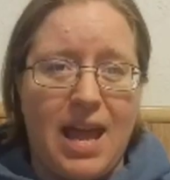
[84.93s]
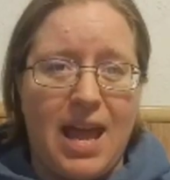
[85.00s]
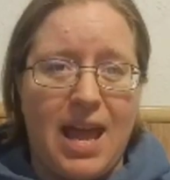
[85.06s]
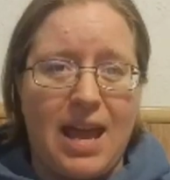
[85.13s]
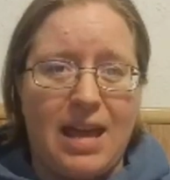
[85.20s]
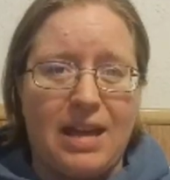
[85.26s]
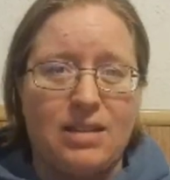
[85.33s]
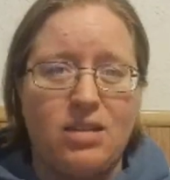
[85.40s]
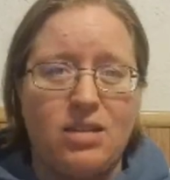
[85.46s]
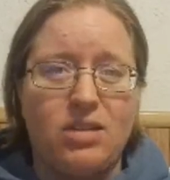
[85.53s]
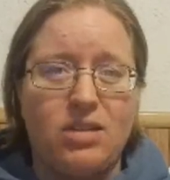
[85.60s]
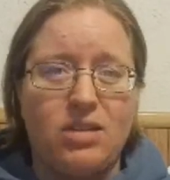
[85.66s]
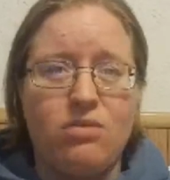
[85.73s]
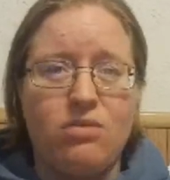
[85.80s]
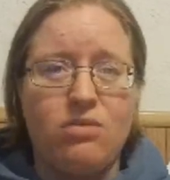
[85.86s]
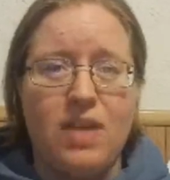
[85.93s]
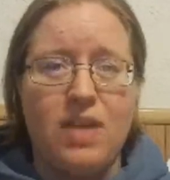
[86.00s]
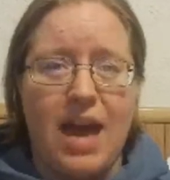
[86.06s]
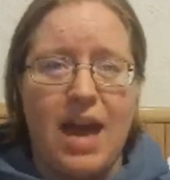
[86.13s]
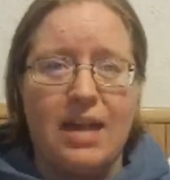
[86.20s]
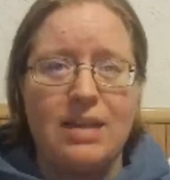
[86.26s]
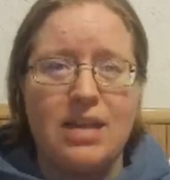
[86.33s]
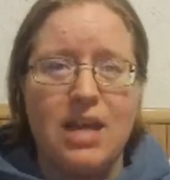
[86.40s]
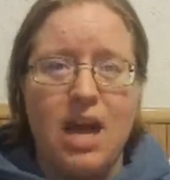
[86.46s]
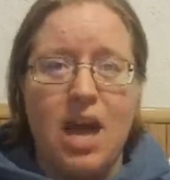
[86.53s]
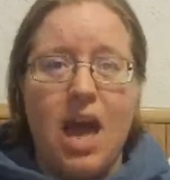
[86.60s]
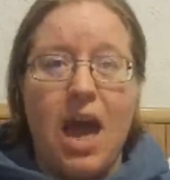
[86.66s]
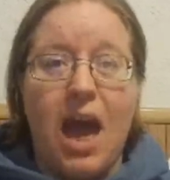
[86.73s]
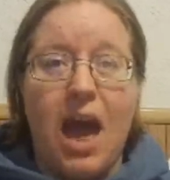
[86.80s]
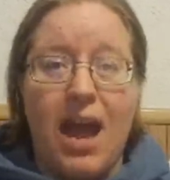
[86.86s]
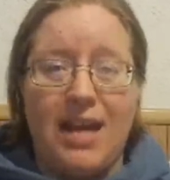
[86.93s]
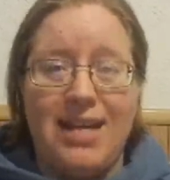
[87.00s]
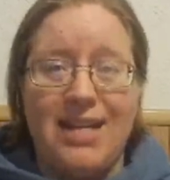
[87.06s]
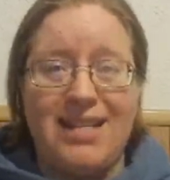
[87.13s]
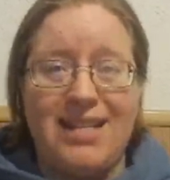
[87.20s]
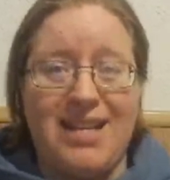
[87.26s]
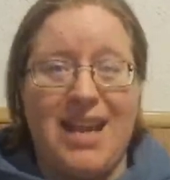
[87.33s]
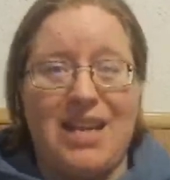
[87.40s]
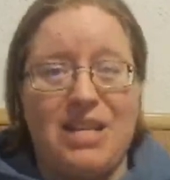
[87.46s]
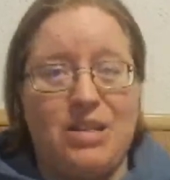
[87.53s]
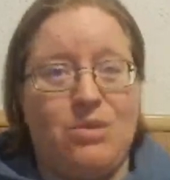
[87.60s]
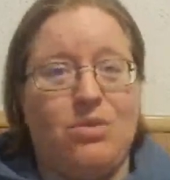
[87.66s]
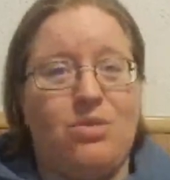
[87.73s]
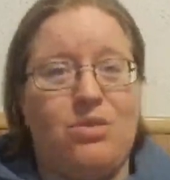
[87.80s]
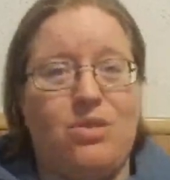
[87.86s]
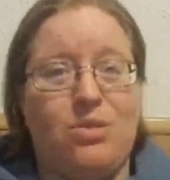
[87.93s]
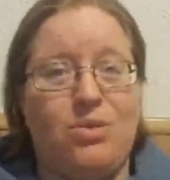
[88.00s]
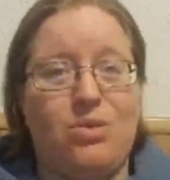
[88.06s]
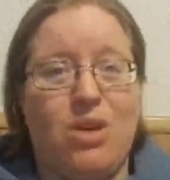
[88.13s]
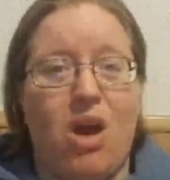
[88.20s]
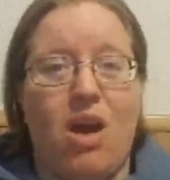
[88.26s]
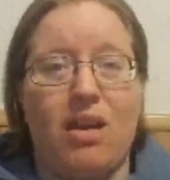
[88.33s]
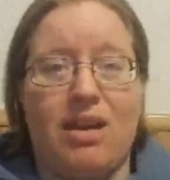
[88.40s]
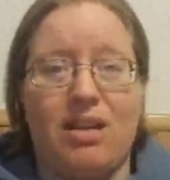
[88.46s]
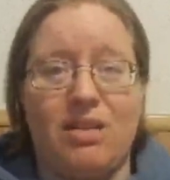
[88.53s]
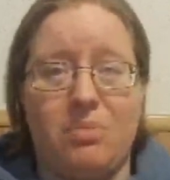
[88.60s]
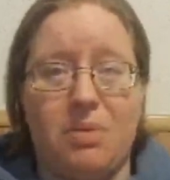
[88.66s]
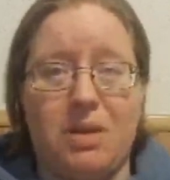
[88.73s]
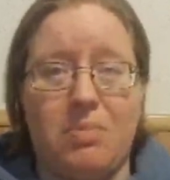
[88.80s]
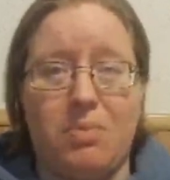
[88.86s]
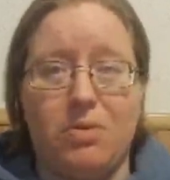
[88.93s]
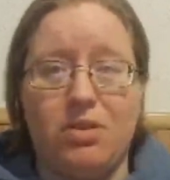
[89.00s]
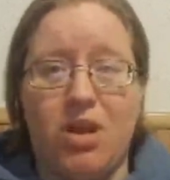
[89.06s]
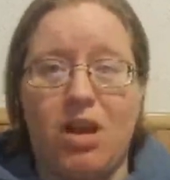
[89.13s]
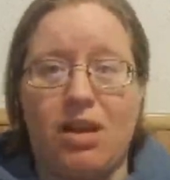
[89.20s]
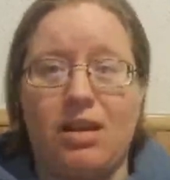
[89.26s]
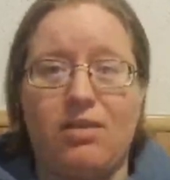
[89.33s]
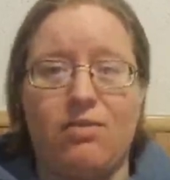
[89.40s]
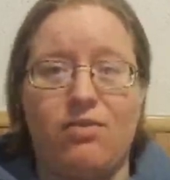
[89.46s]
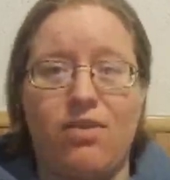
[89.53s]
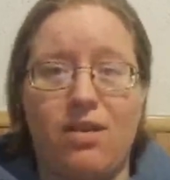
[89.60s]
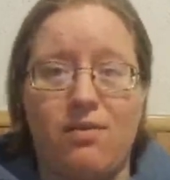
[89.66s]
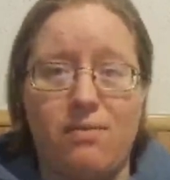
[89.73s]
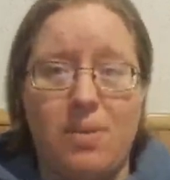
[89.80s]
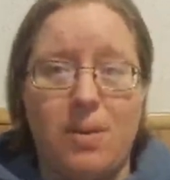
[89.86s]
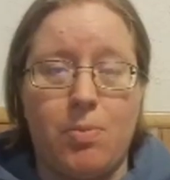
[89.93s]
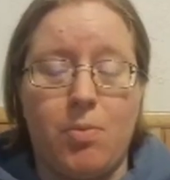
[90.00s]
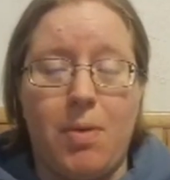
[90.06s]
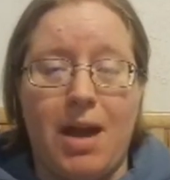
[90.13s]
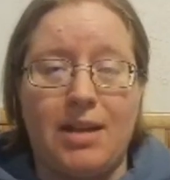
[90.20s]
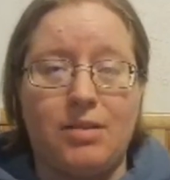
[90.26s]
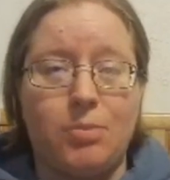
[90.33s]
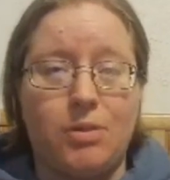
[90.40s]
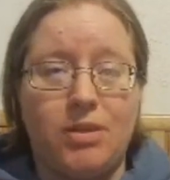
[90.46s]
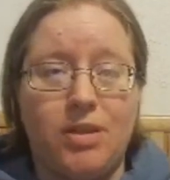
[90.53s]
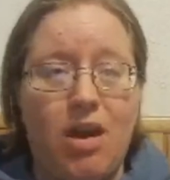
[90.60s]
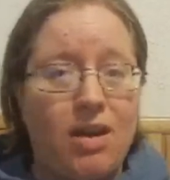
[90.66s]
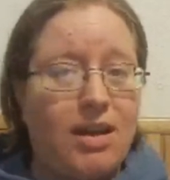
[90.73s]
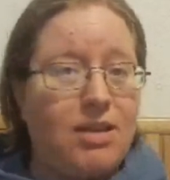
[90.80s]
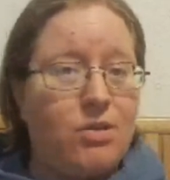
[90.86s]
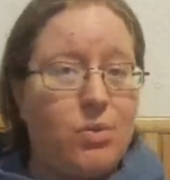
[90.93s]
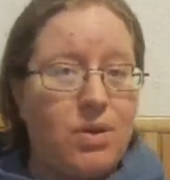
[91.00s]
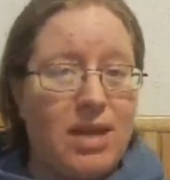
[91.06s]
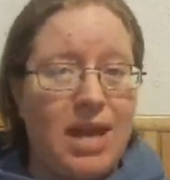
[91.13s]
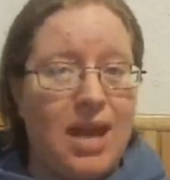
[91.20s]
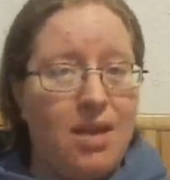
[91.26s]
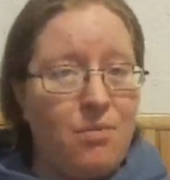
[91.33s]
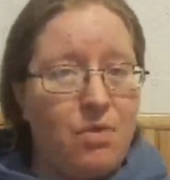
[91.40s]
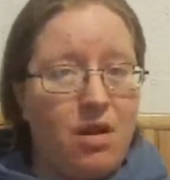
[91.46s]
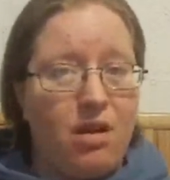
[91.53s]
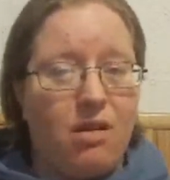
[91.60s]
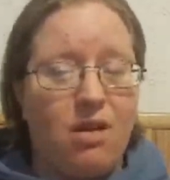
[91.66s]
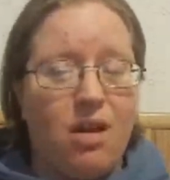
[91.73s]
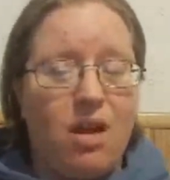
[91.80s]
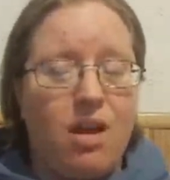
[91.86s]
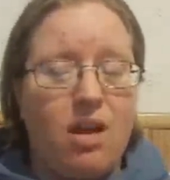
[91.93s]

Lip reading: And to do that, I need to get used to talking to people, talking in front of people, possibly talking to a camera.